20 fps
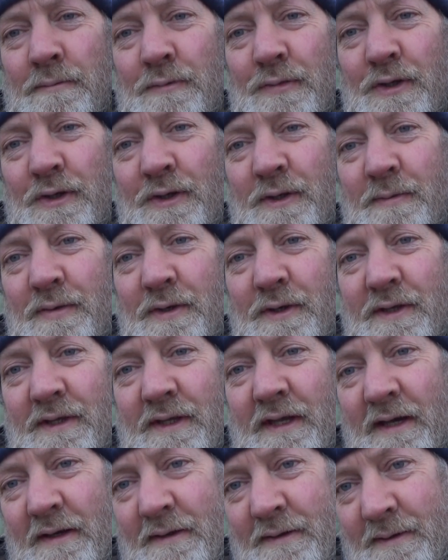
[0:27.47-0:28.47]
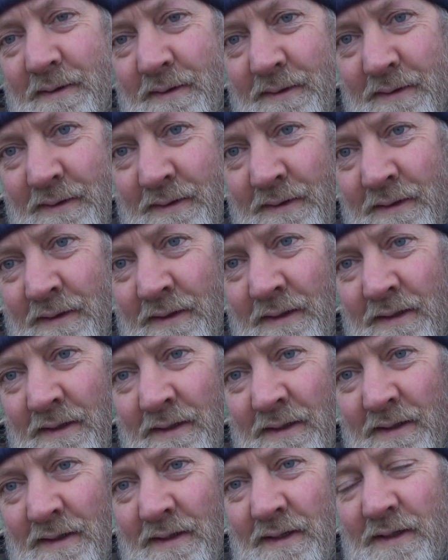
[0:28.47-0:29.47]
put the book down
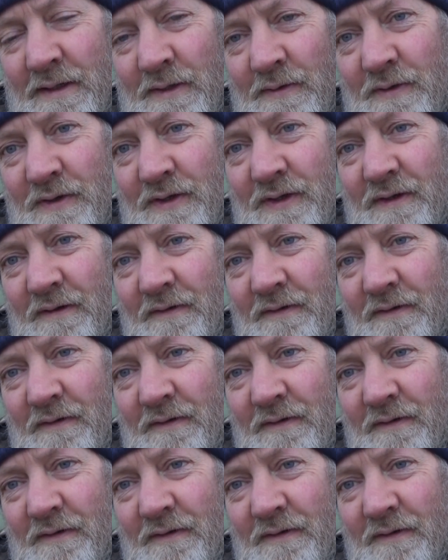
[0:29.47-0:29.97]
once